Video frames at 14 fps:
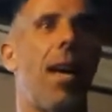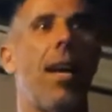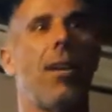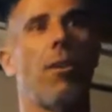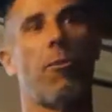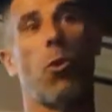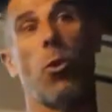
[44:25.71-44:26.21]

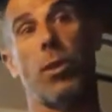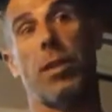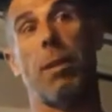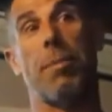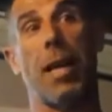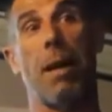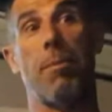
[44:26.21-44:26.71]
And of
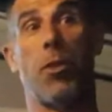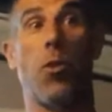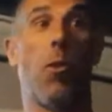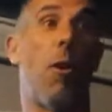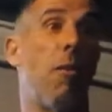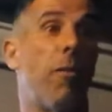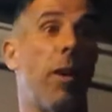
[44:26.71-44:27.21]
course,
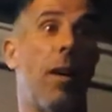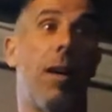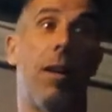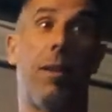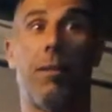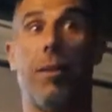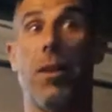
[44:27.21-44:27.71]
sometimes you're
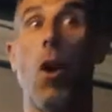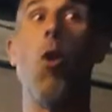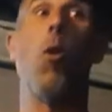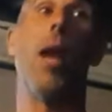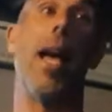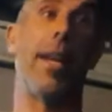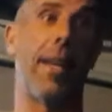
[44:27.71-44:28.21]
over
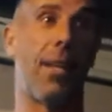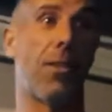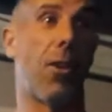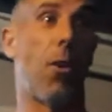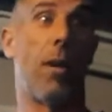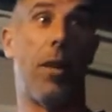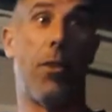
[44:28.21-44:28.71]
no
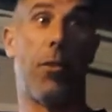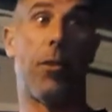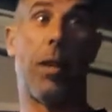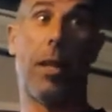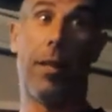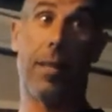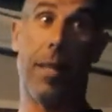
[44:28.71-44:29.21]
landing zone
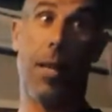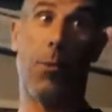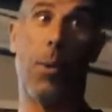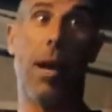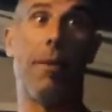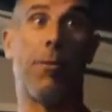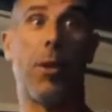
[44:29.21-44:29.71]
and you think,
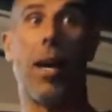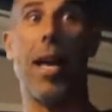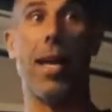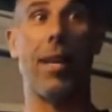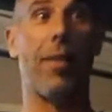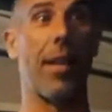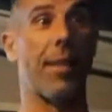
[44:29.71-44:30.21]
is that where I
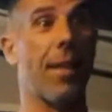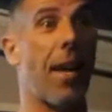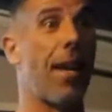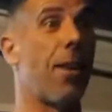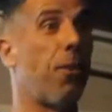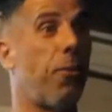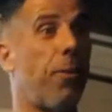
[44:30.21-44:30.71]
have to land in
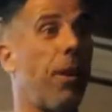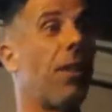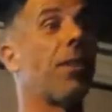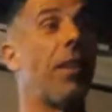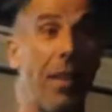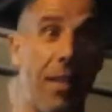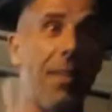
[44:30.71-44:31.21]
that tiny little
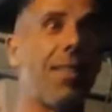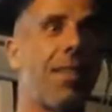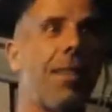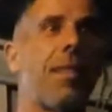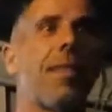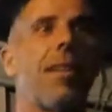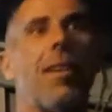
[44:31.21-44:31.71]
field in the
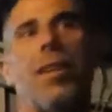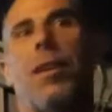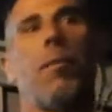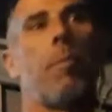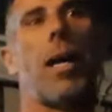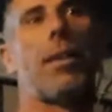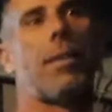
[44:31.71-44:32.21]
distance?
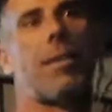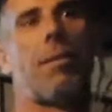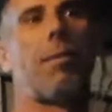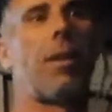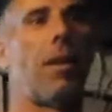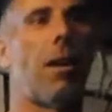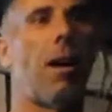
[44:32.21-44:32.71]

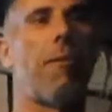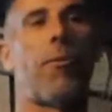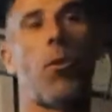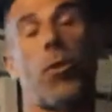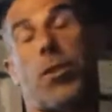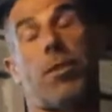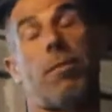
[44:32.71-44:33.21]
But
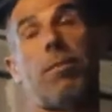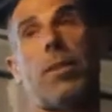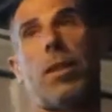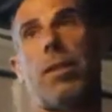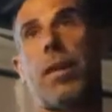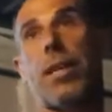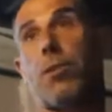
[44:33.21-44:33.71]
of course,
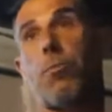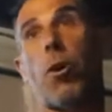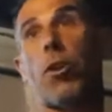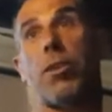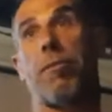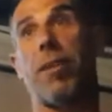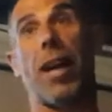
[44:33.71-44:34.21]

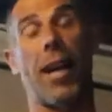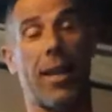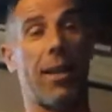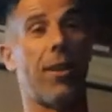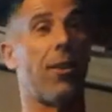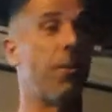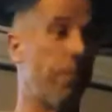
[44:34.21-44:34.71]
that's part of
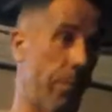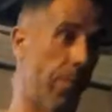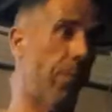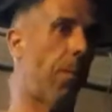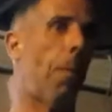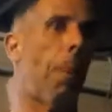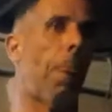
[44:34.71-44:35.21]
flying, you know.